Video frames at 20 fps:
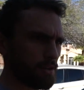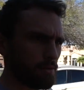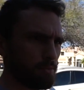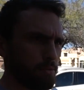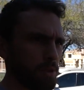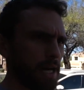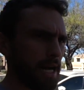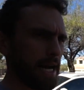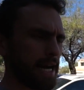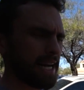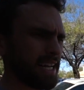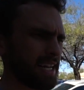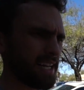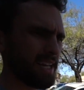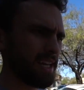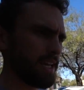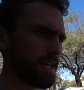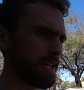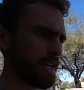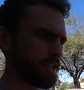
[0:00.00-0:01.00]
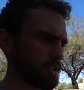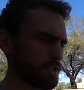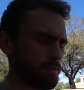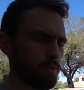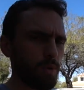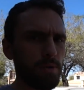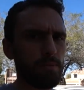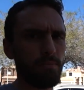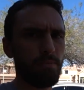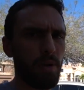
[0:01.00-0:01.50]
or black, it just
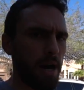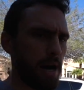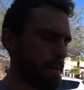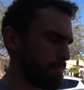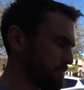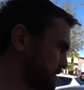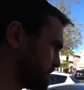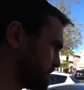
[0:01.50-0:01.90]
wouldn't pop as